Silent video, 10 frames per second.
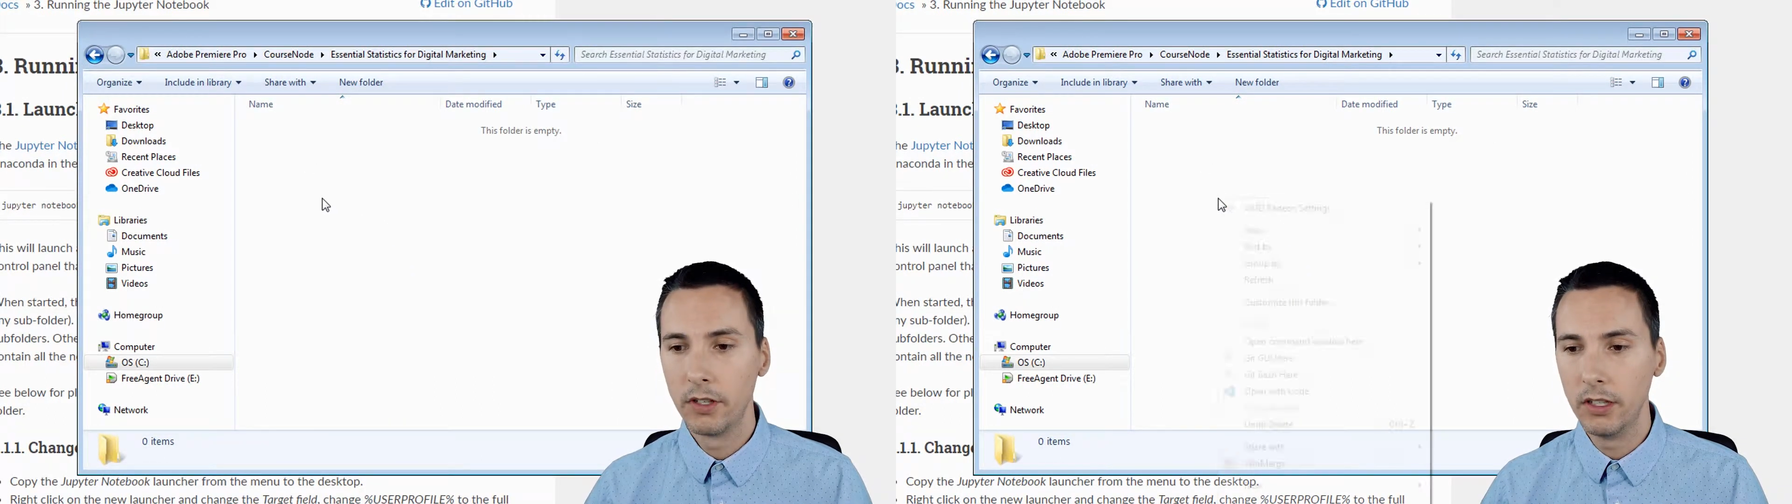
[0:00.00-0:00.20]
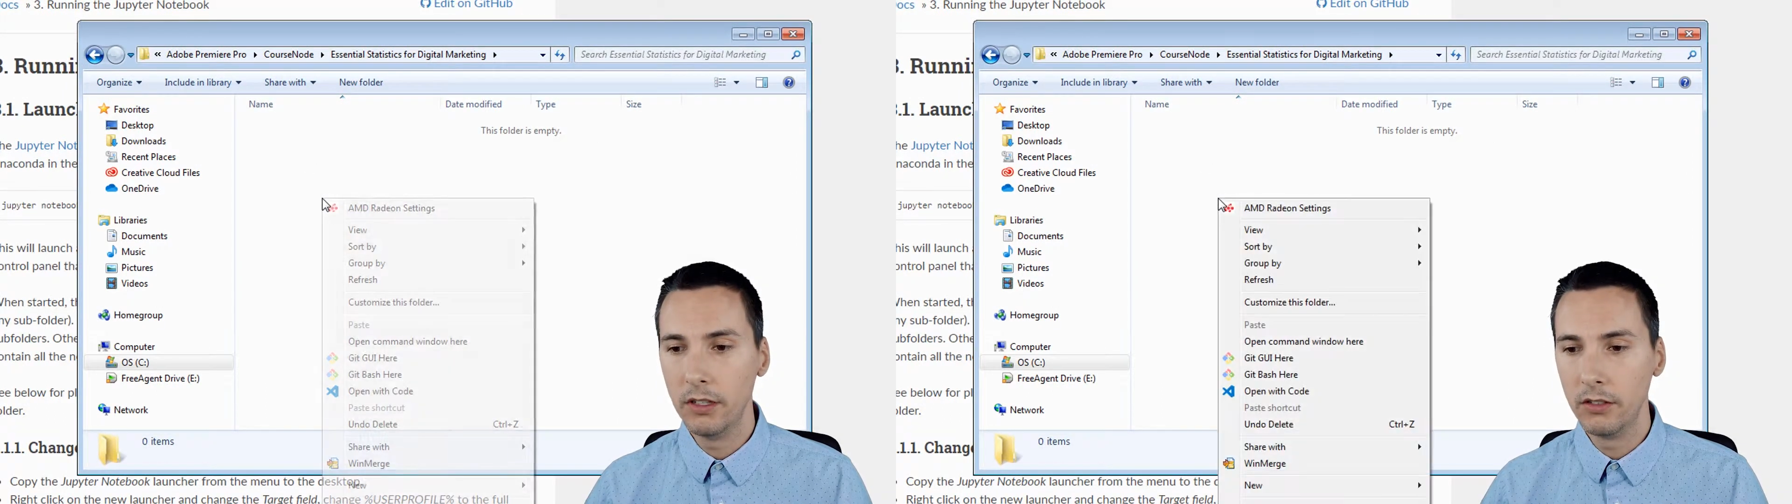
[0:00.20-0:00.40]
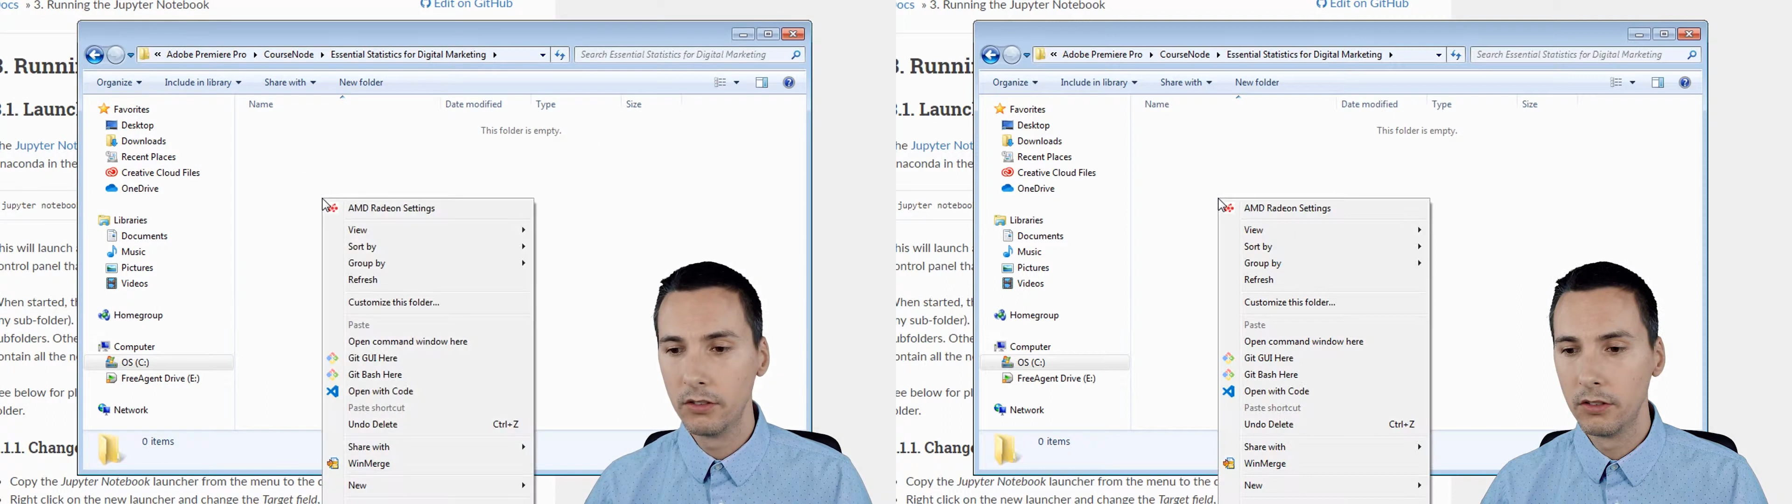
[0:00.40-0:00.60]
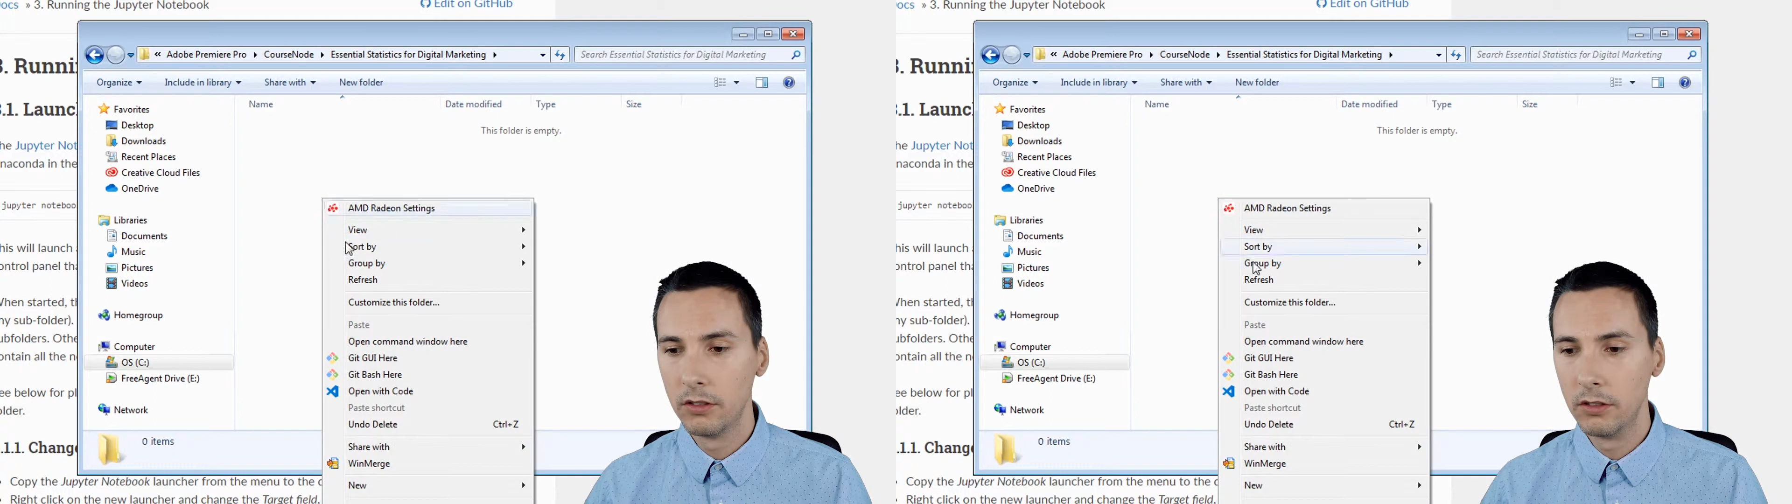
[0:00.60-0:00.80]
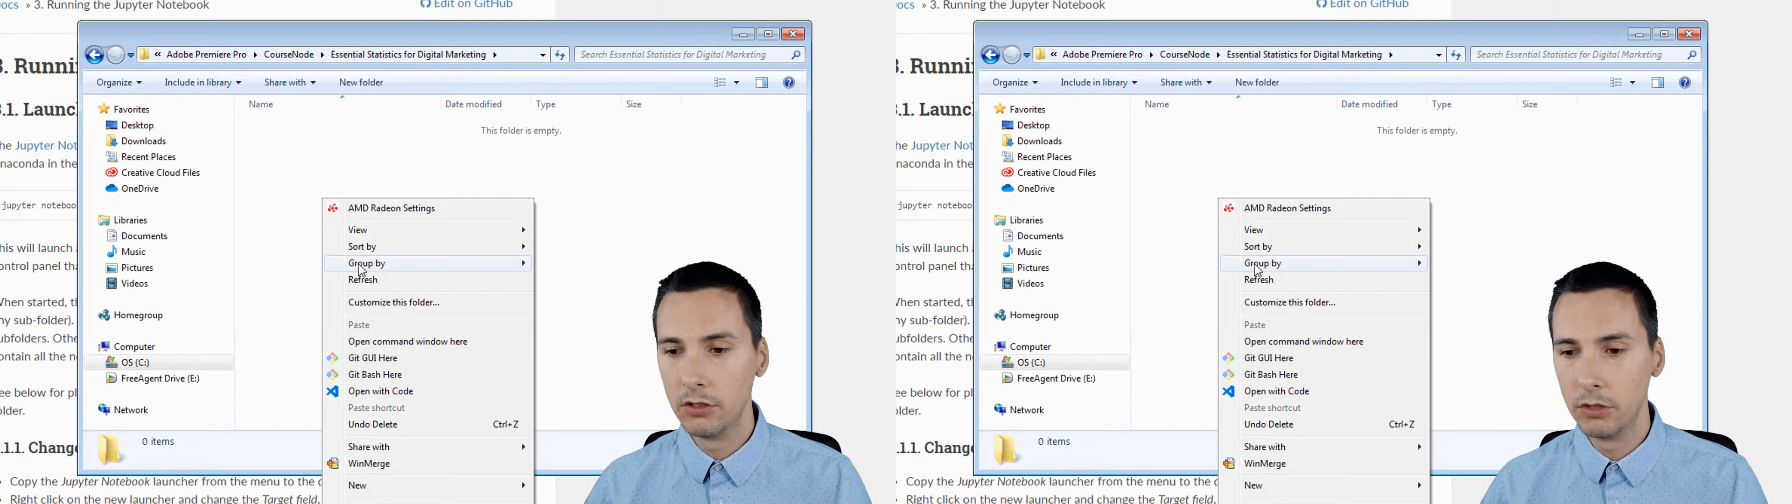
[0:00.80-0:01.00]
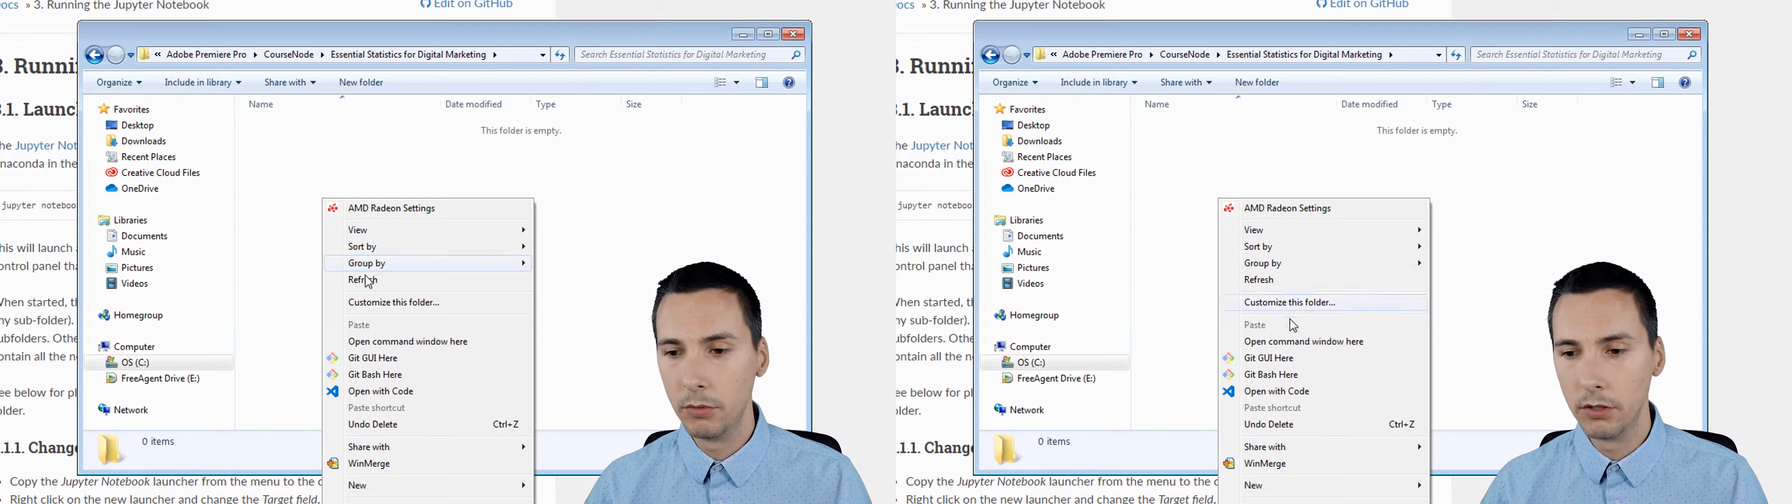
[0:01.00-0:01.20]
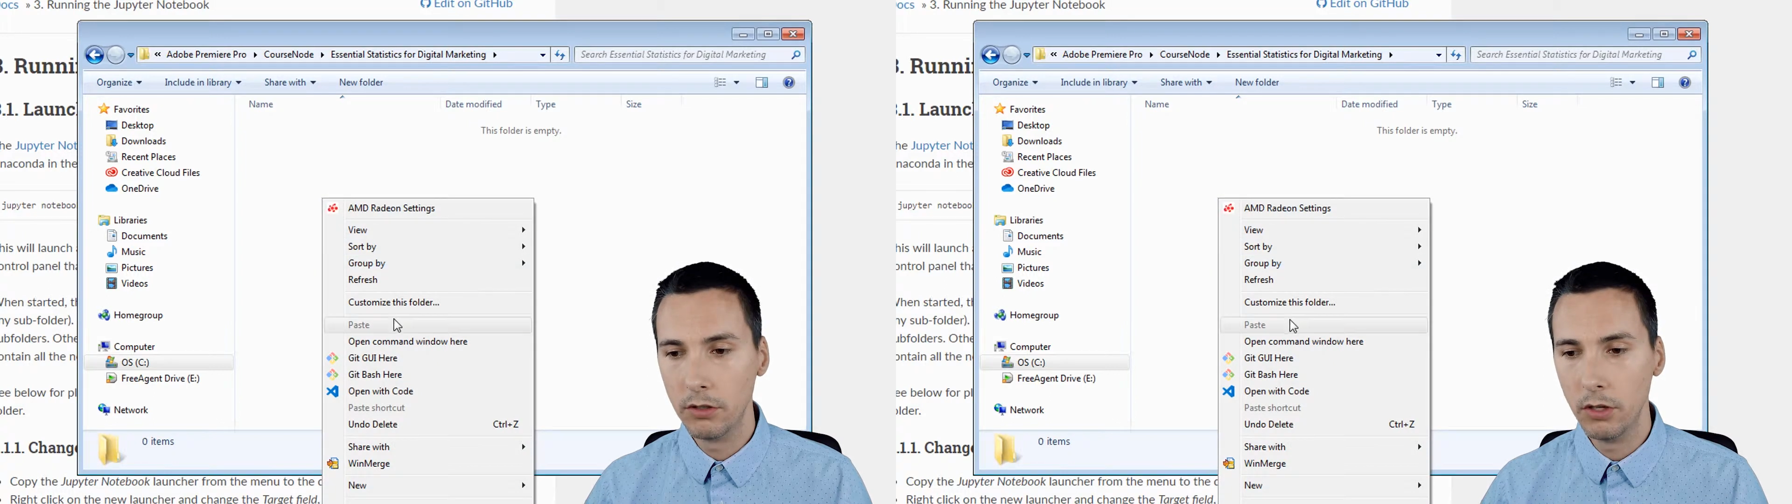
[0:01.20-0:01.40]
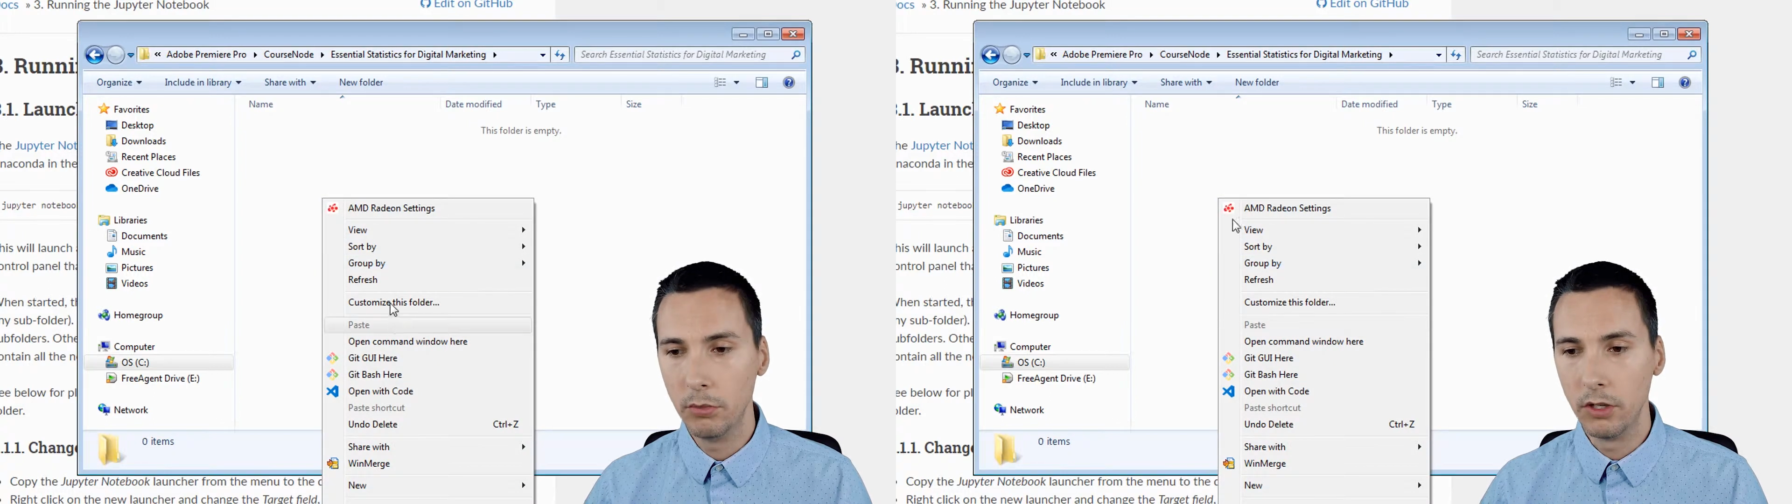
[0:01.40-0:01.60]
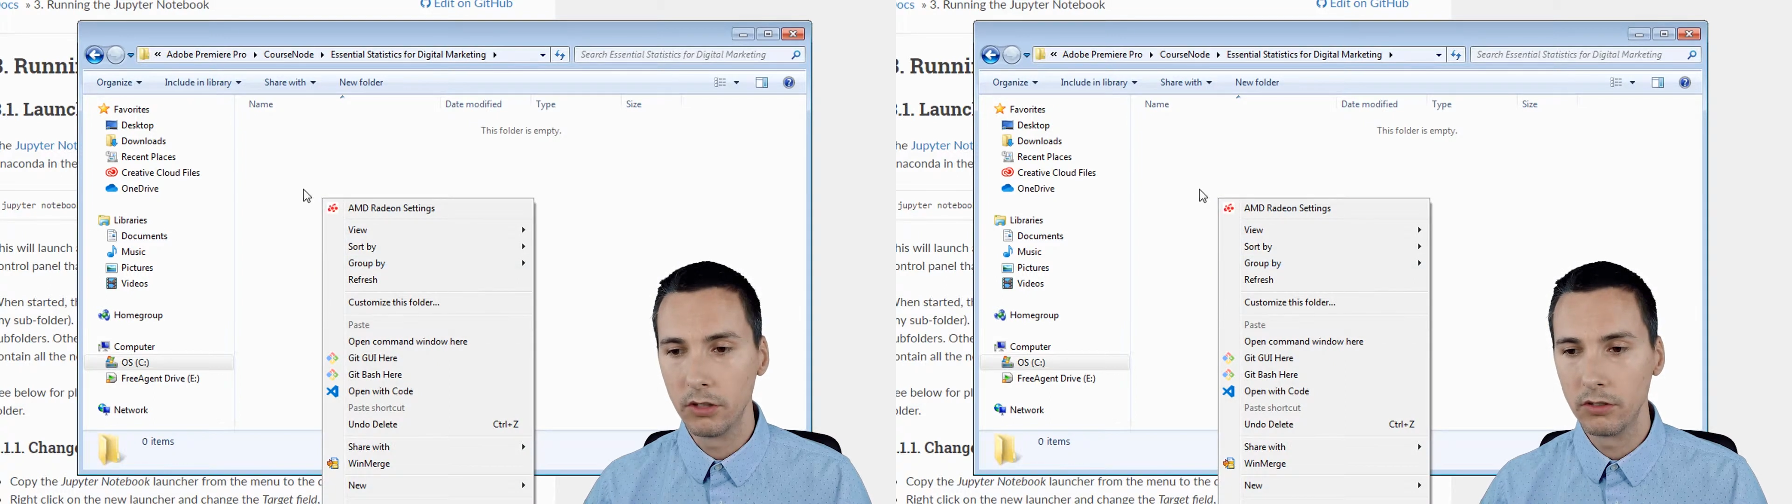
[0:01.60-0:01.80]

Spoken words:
is Jupyter Notebook.